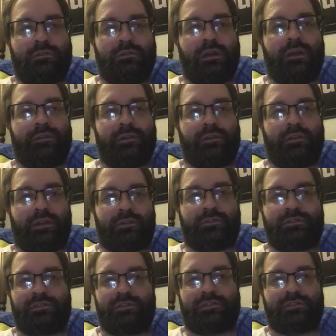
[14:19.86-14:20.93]
on the
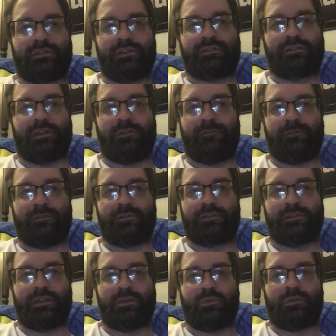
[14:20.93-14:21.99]
collector's edition itself, and this thing